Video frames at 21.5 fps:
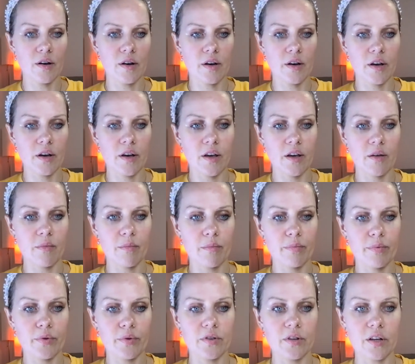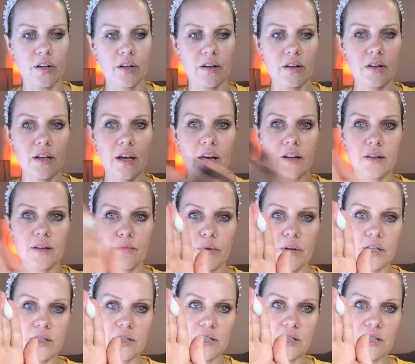I am putting that
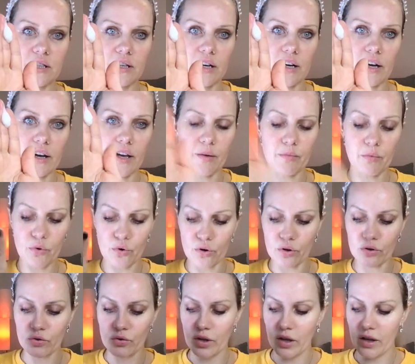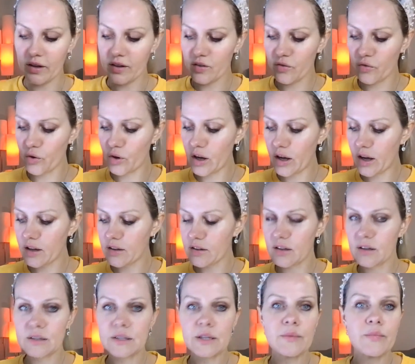much. I am going to
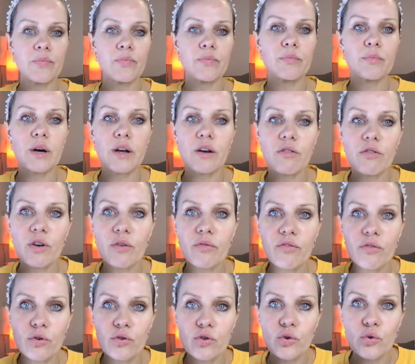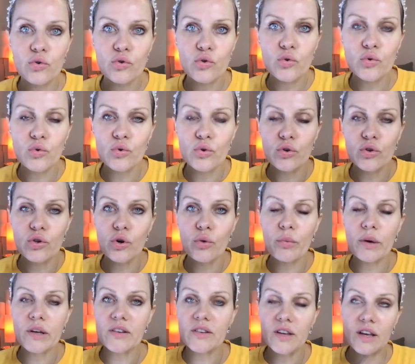exfoliate. By the way, for those who don't
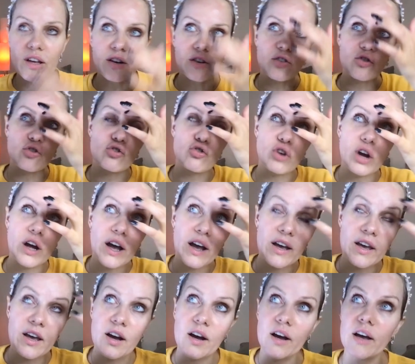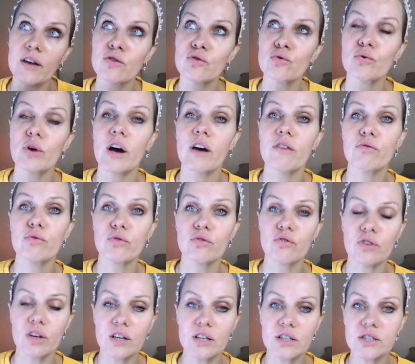know, my skin is dry. I do have
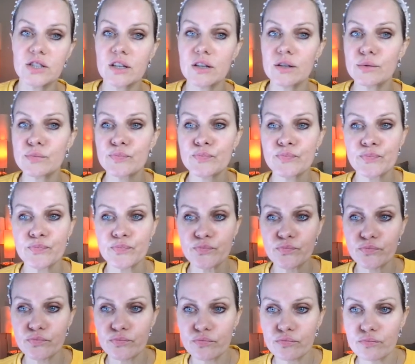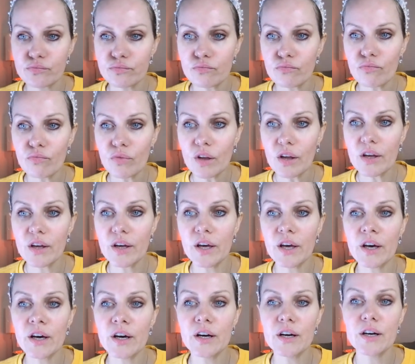rosacea.
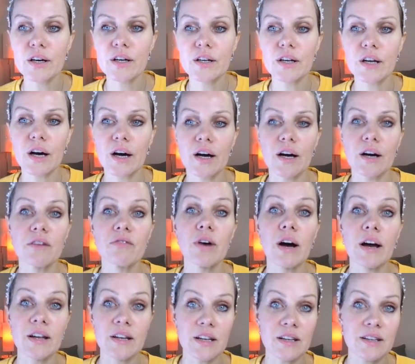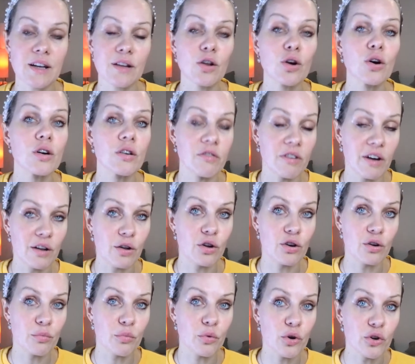And I need a lot of
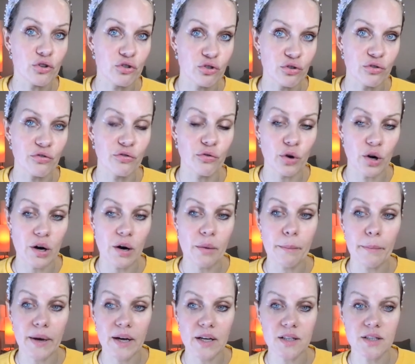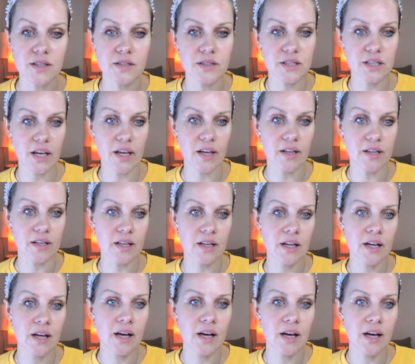moisture for my skin.